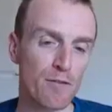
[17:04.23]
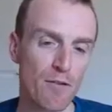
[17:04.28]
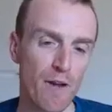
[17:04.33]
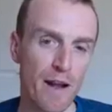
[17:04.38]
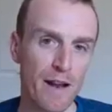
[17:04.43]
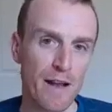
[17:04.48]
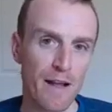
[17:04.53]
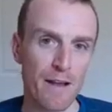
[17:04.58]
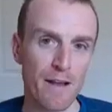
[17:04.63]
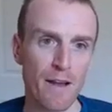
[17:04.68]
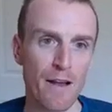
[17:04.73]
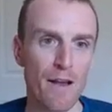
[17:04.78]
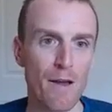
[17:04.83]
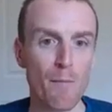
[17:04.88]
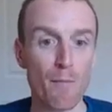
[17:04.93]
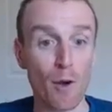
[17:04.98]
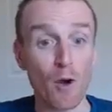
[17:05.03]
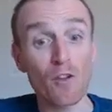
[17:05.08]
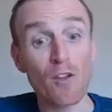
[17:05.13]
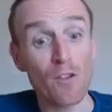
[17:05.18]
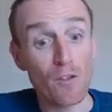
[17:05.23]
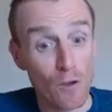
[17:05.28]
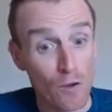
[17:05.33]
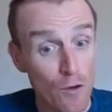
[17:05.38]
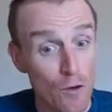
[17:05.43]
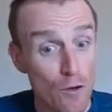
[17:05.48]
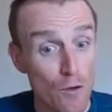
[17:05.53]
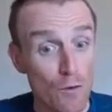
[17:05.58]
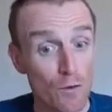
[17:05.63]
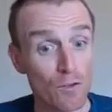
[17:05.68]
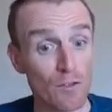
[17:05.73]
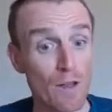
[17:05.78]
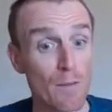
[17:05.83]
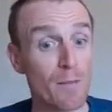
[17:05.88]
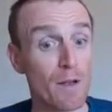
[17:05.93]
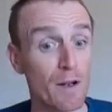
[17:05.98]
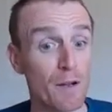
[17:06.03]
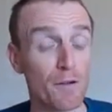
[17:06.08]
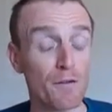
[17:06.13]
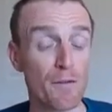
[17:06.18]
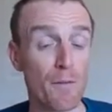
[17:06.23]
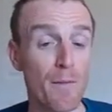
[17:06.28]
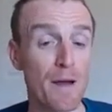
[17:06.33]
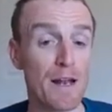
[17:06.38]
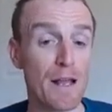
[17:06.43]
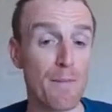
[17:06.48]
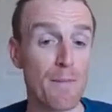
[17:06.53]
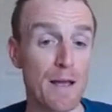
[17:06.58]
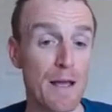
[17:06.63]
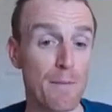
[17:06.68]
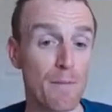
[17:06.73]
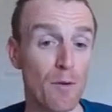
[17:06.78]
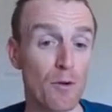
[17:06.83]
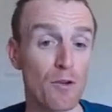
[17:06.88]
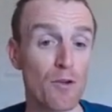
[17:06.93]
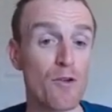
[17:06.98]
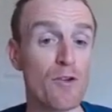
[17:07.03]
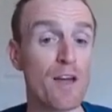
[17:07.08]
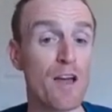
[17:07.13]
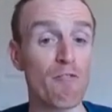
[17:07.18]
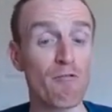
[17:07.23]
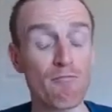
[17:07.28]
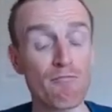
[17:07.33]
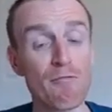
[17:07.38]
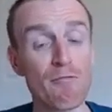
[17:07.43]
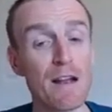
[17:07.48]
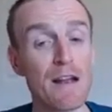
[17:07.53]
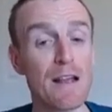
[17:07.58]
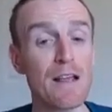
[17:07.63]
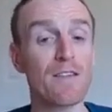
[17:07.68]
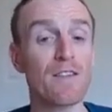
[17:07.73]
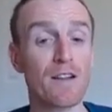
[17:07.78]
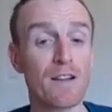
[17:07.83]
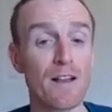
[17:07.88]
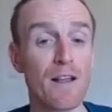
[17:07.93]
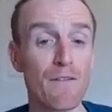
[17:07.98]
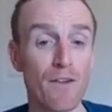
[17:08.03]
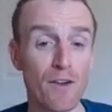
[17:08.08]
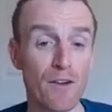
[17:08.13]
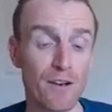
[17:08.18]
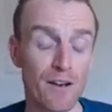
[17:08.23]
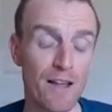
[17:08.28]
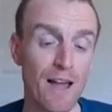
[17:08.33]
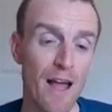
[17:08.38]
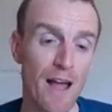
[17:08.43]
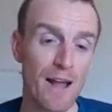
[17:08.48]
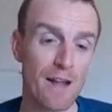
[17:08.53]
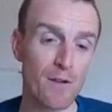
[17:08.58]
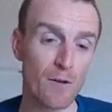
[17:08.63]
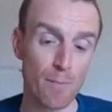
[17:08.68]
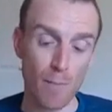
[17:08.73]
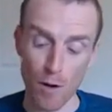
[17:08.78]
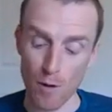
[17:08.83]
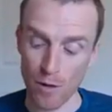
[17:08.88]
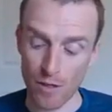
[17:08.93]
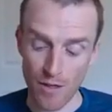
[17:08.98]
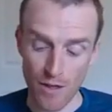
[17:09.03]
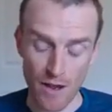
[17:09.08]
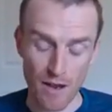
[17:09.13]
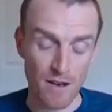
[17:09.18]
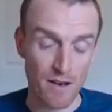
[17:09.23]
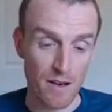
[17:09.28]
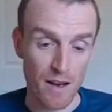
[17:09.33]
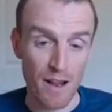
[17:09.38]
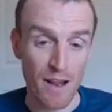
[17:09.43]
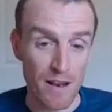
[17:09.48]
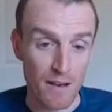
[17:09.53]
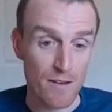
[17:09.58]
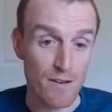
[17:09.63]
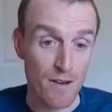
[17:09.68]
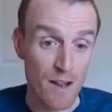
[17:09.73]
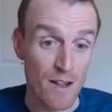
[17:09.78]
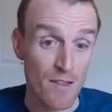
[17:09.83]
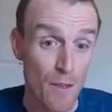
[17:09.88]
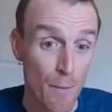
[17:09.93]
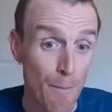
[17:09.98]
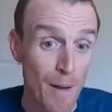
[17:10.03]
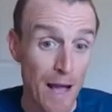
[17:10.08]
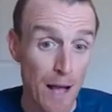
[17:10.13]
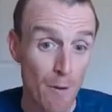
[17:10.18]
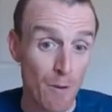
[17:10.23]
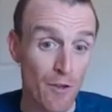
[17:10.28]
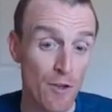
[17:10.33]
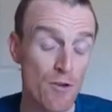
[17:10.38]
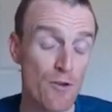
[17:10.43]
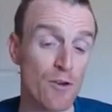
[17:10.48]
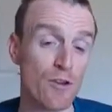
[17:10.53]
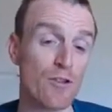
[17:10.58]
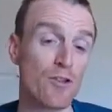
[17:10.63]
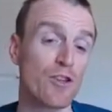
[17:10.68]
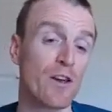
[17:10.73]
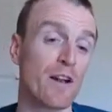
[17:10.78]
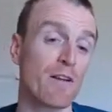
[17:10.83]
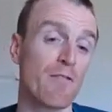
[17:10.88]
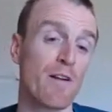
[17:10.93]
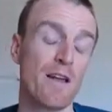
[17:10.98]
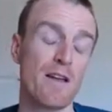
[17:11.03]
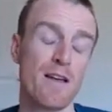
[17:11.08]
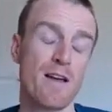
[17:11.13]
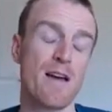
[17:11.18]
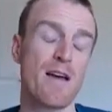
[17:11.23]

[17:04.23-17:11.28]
training, because it's a new stimulus for many people, you get really significant gains, both in the power that you can generate,